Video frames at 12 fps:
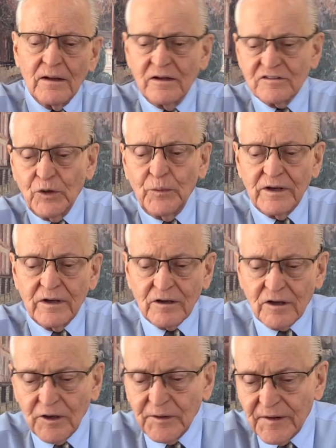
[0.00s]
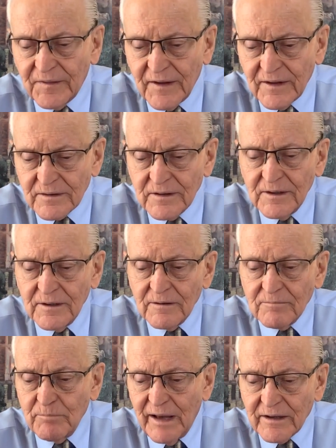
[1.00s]
And so we concluded that
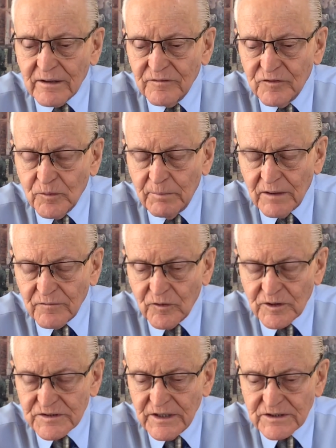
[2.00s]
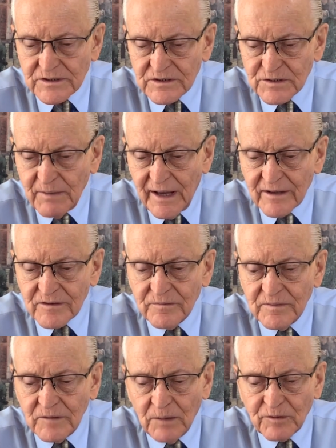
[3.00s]
back for about four sessions back.
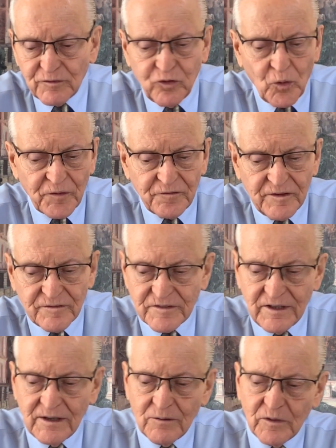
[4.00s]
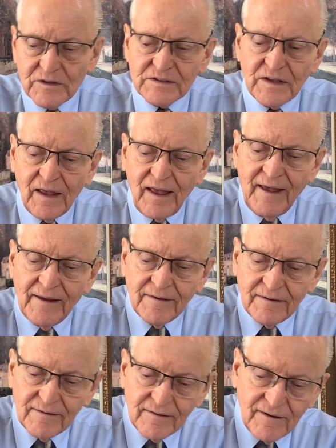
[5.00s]
Number 415 was the
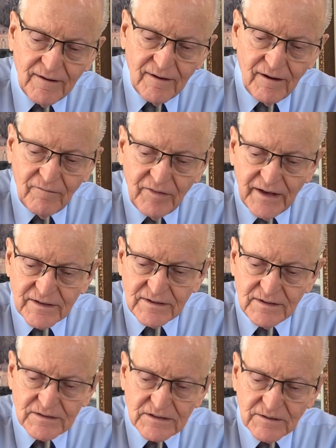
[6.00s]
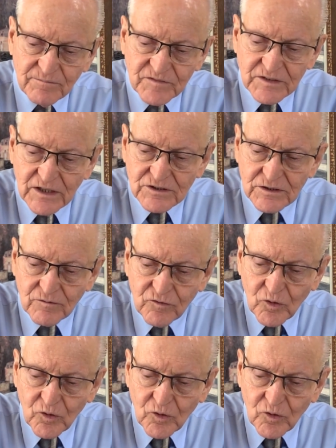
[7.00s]
end of that teaching, session